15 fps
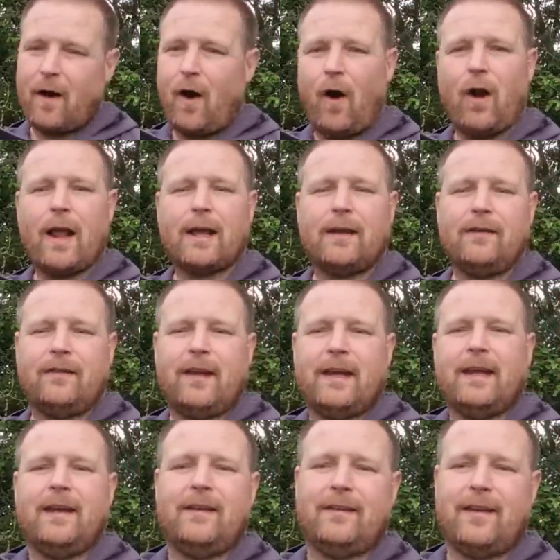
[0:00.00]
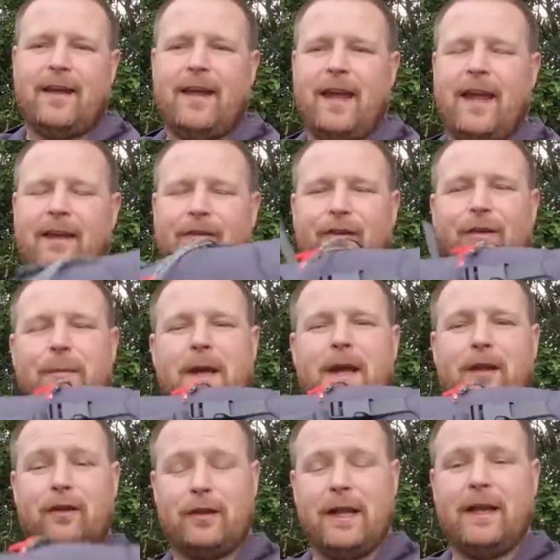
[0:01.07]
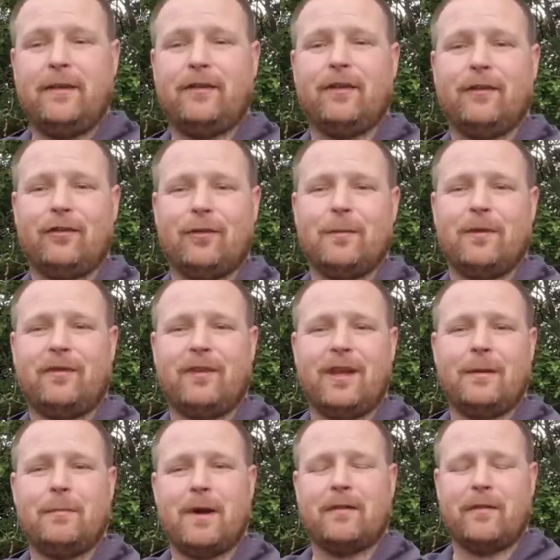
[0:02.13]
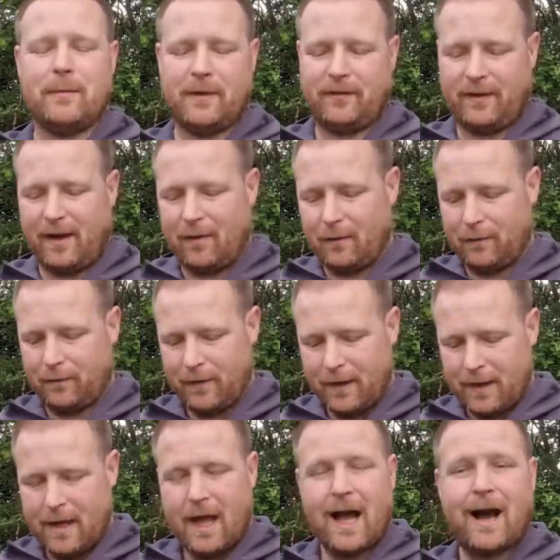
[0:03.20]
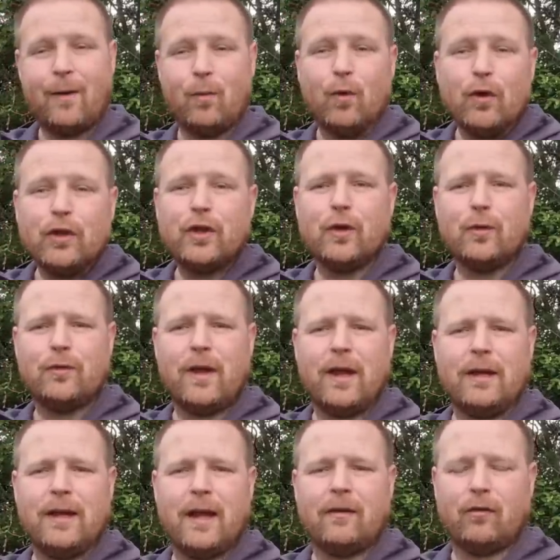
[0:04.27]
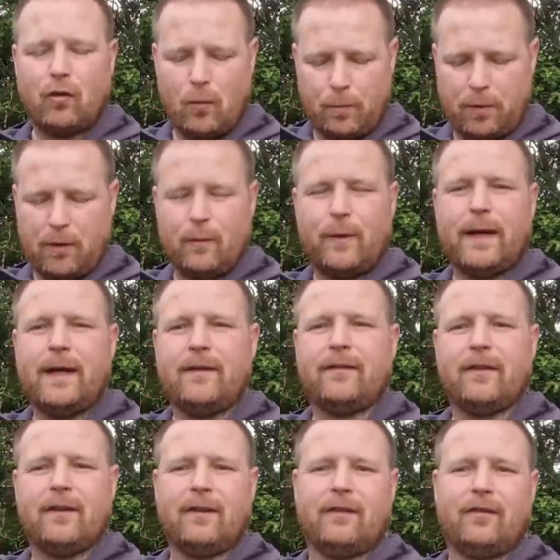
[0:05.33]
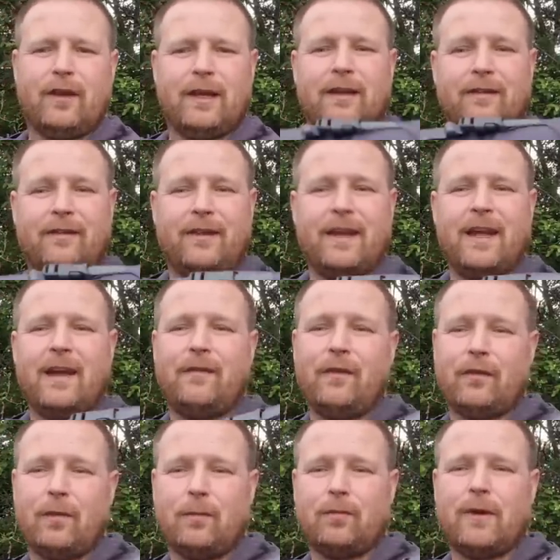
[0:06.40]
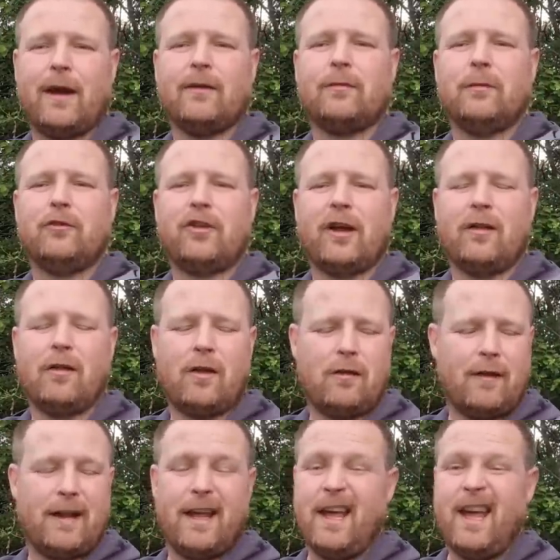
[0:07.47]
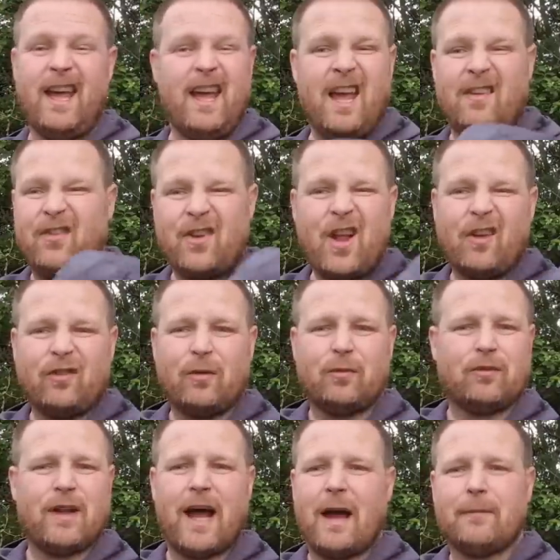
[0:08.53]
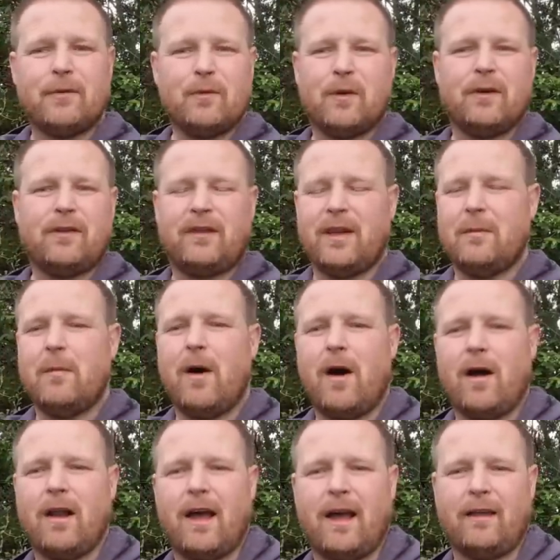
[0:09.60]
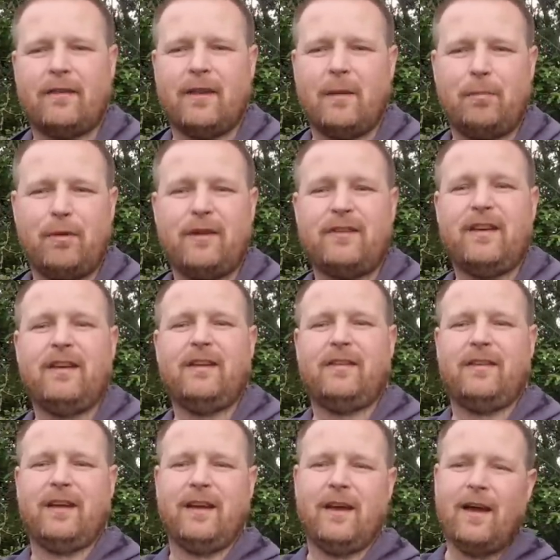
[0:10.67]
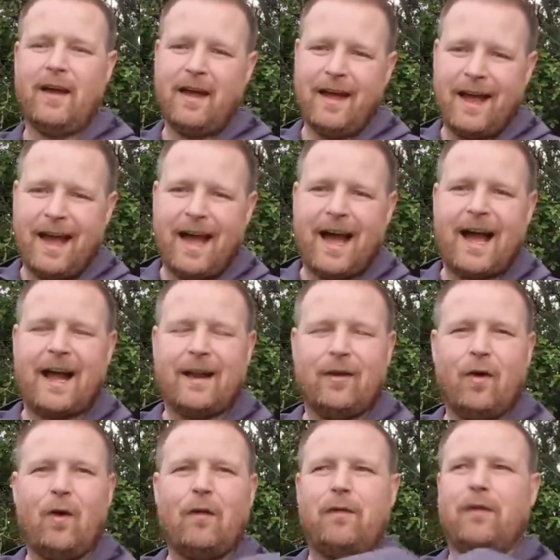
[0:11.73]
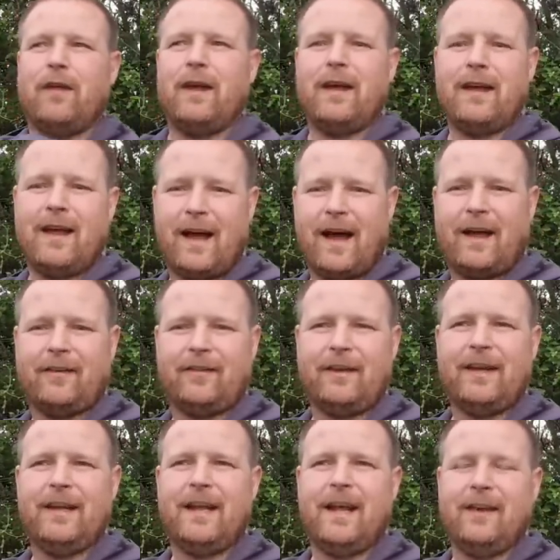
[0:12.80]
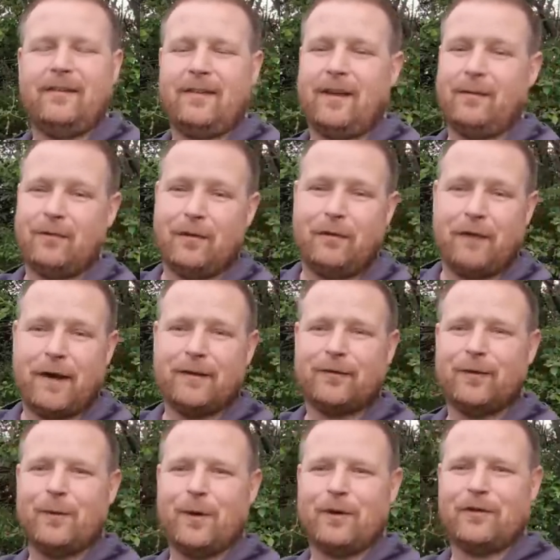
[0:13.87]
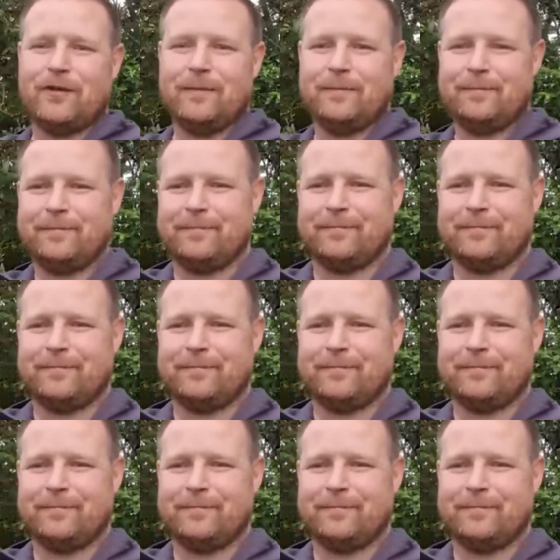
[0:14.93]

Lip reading: All I can say is it's going to be a decent summer sleeping bag for myself. I will use it in the next couple of weeks, so you can see it if you subscribe to my channel already. If you're not subscribed and you want to see more, like I say, please hit this here. And hopefully, I'll see you next time. So thanks for watching.